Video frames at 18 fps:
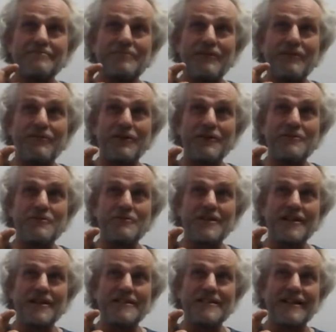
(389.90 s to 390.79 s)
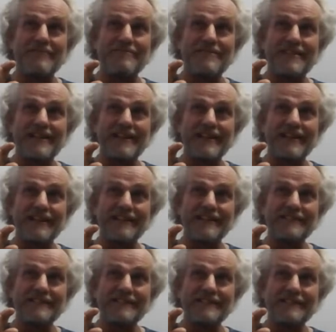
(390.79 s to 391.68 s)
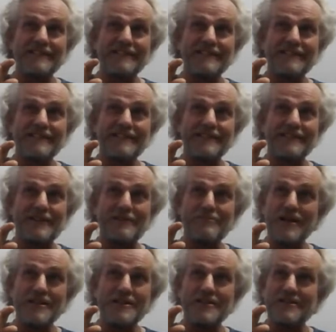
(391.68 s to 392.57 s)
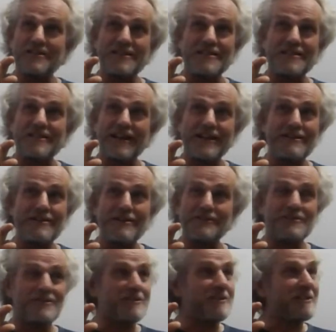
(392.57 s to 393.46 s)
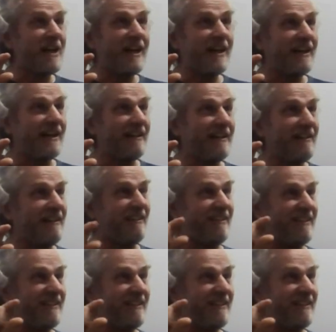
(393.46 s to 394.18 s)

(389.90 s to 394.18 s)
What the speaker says: before you say something, you might just decide not to say it.